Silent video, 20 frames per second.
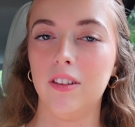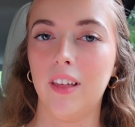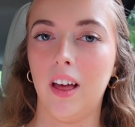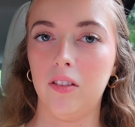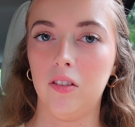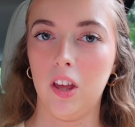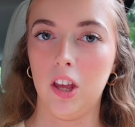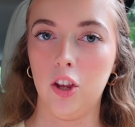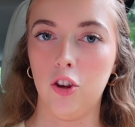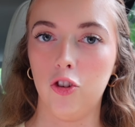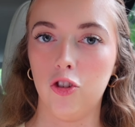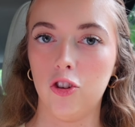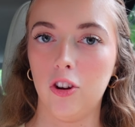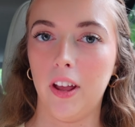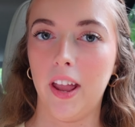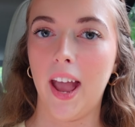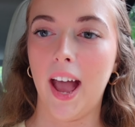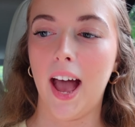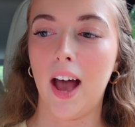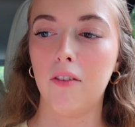that they
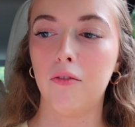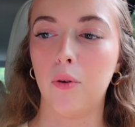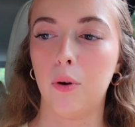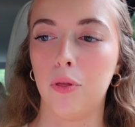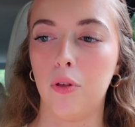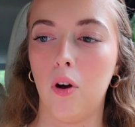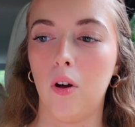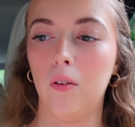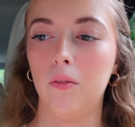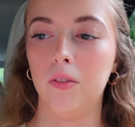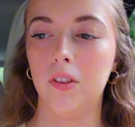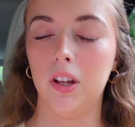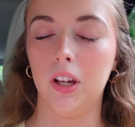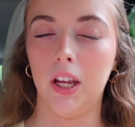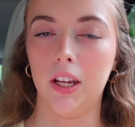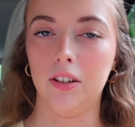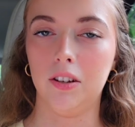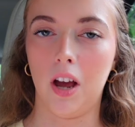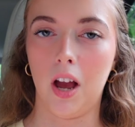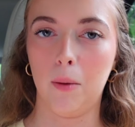usually have with all of the
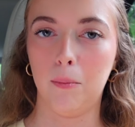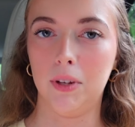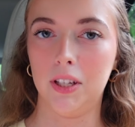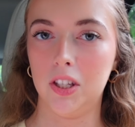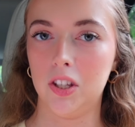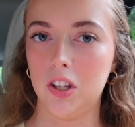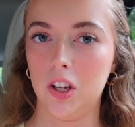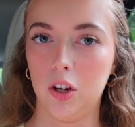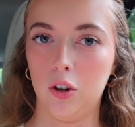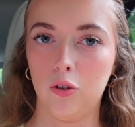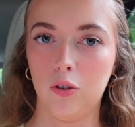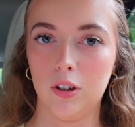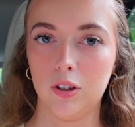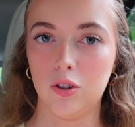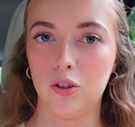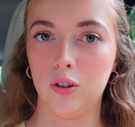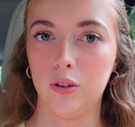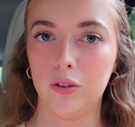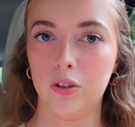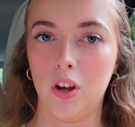like diamonds and
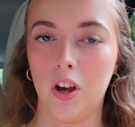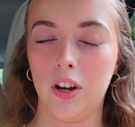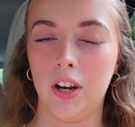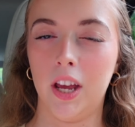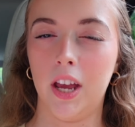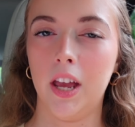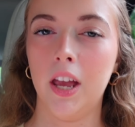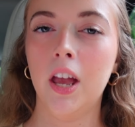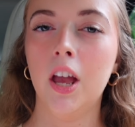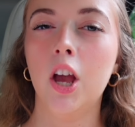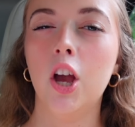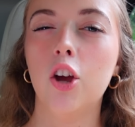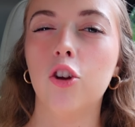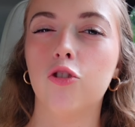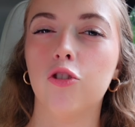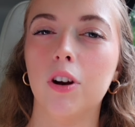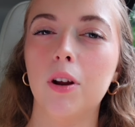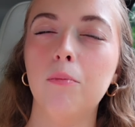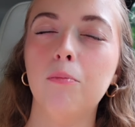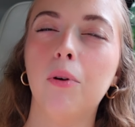crystals on it.
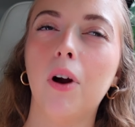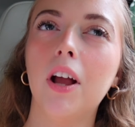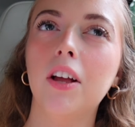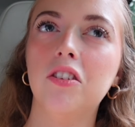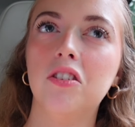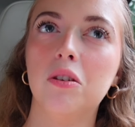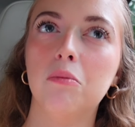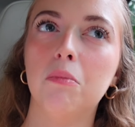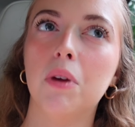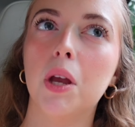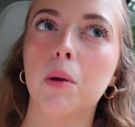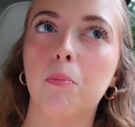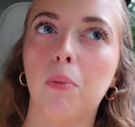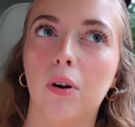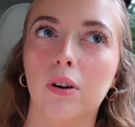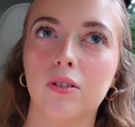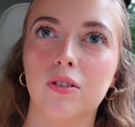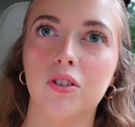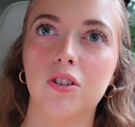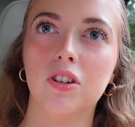Dream Bright, to me
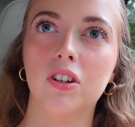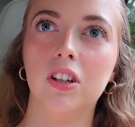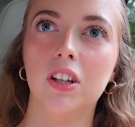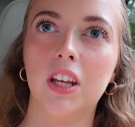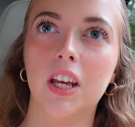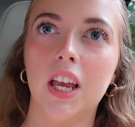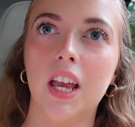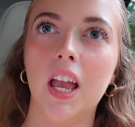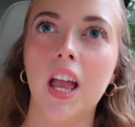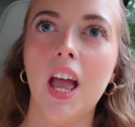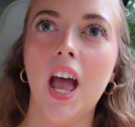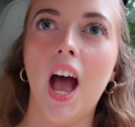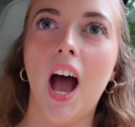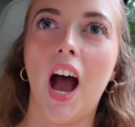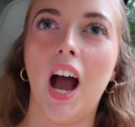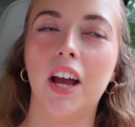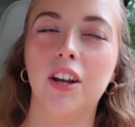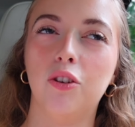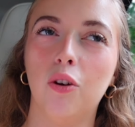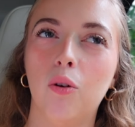personally,
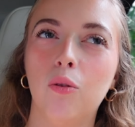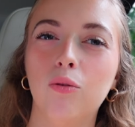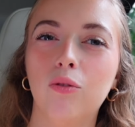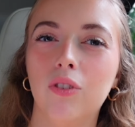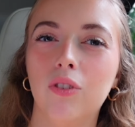I don't